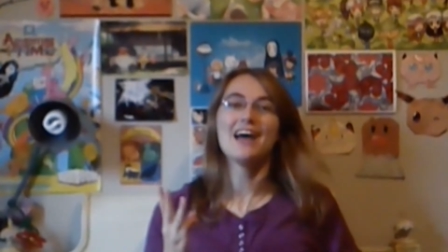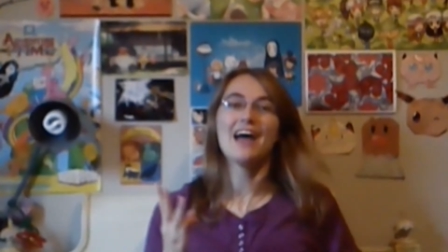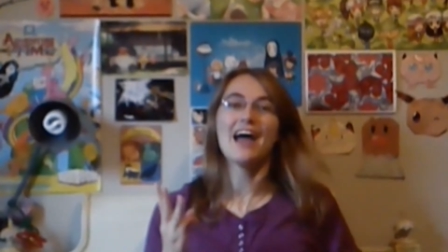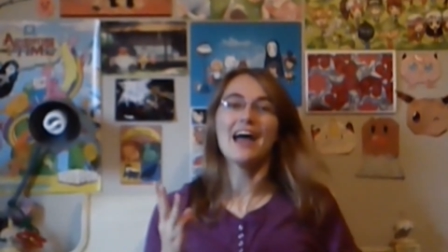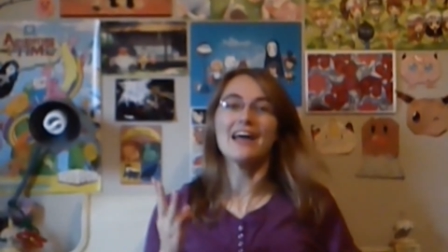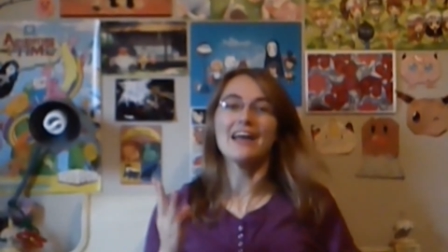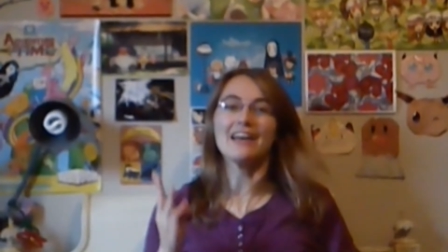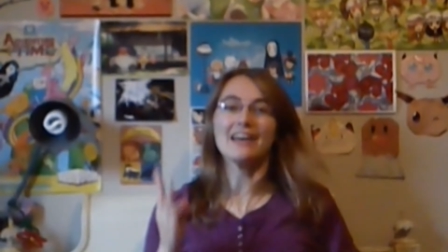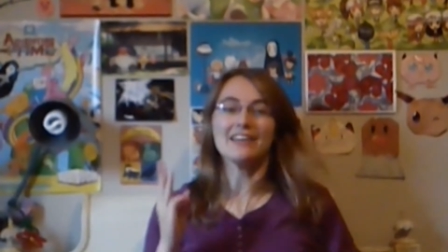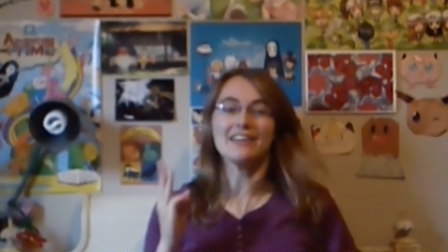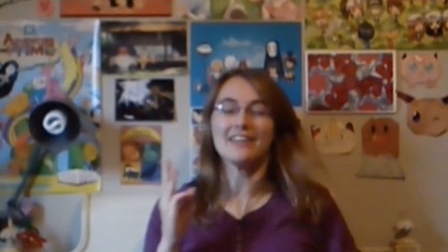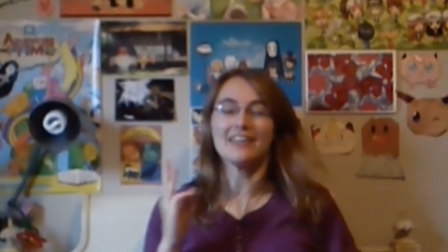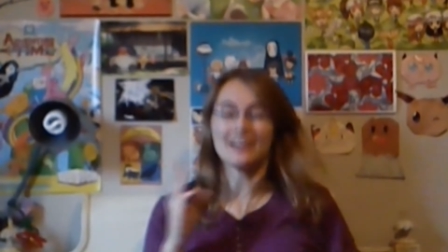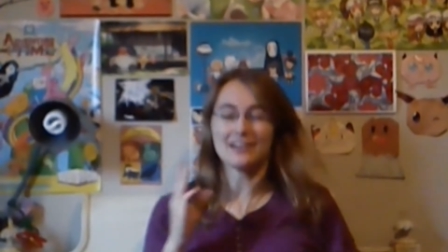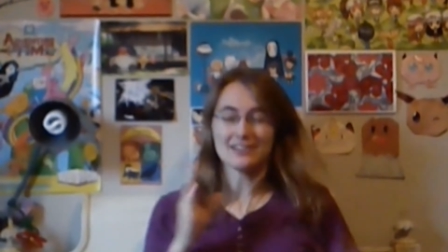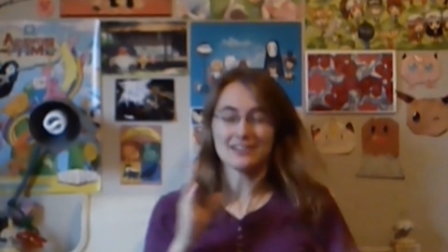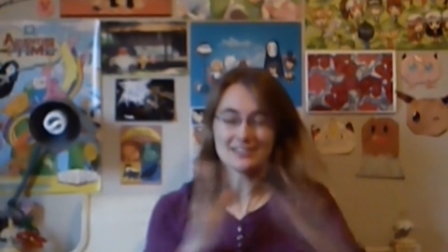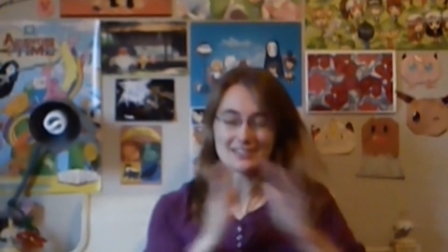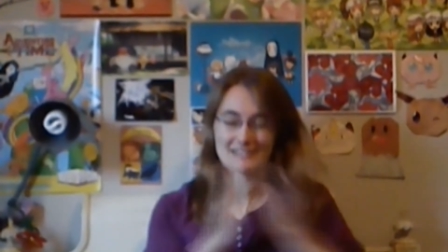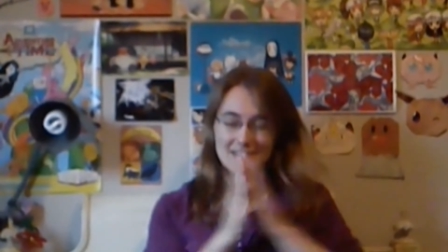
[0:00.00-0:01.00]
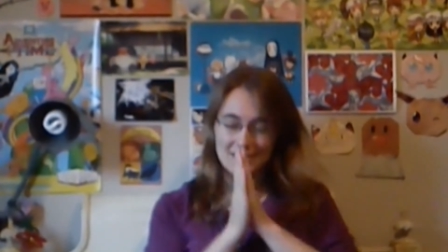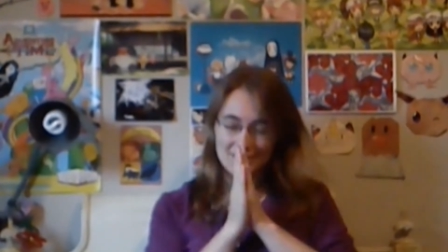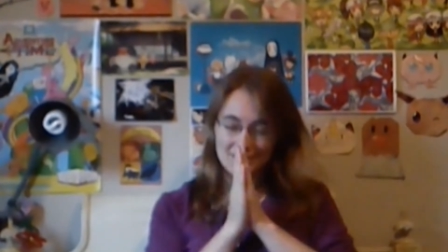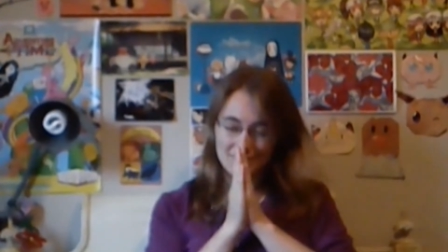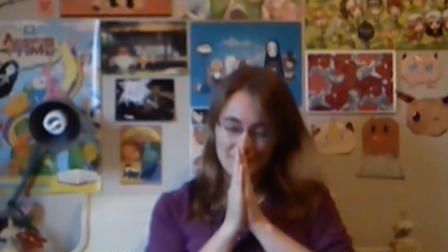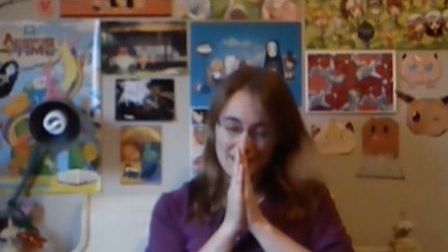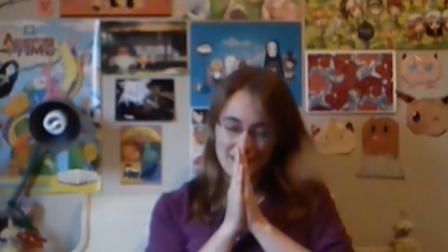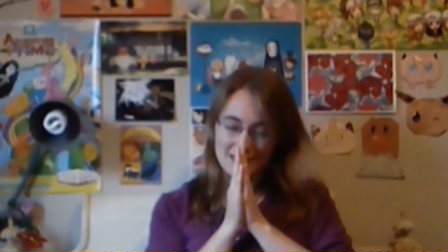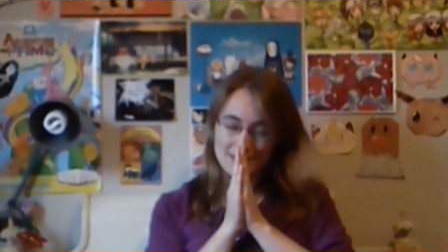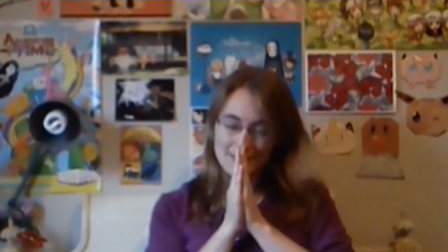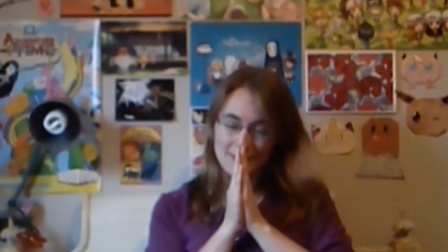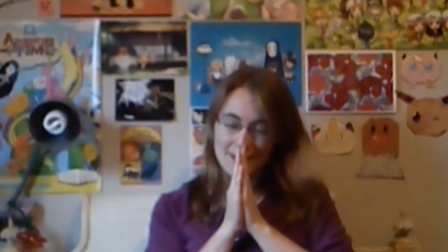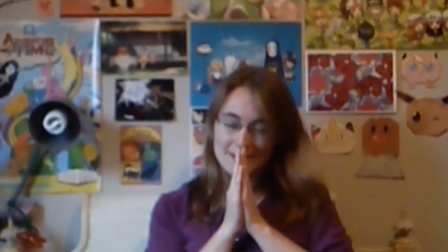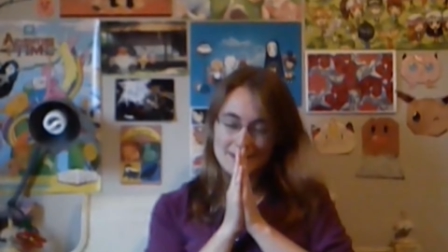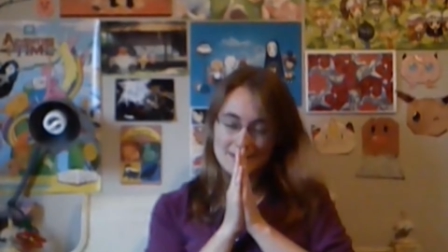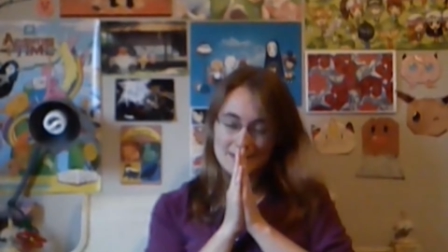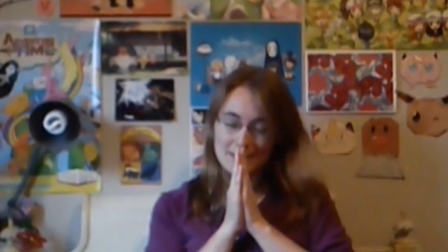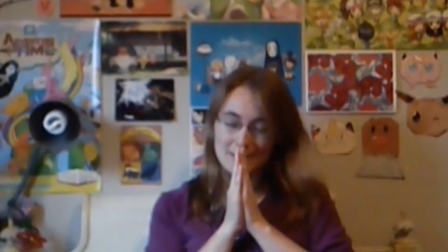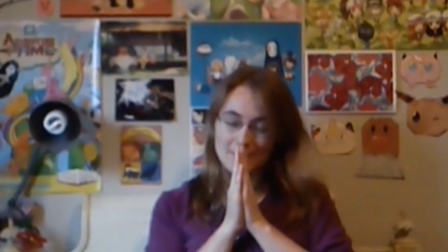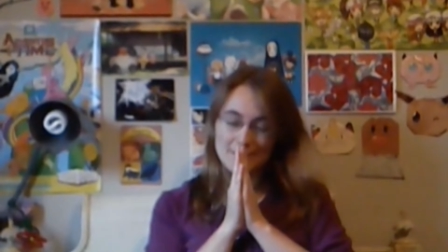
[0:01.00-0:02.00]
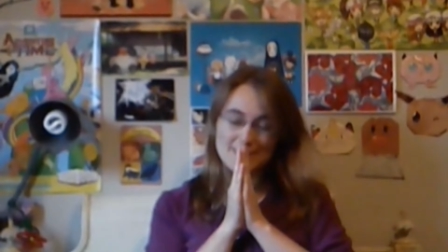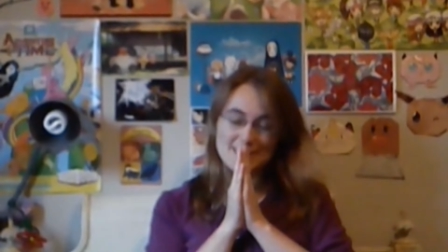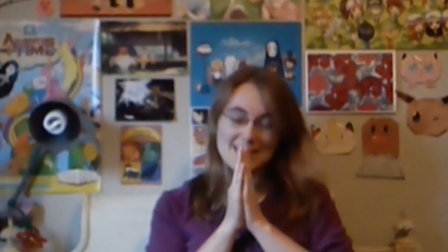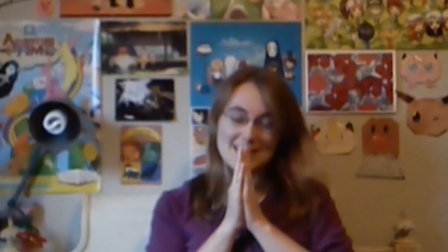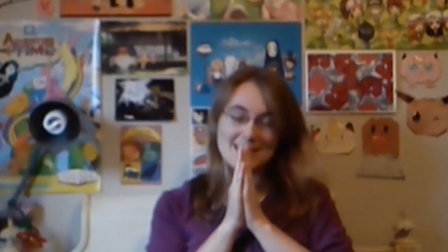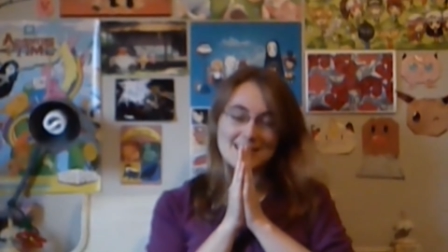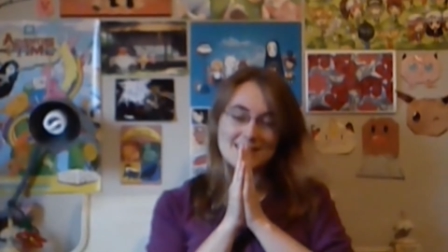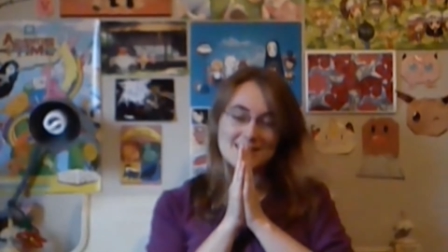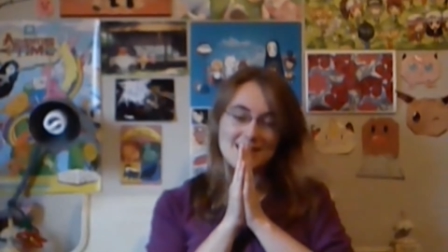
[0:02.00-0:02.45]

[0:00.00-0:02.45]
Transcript: and they're such friends by circumstance.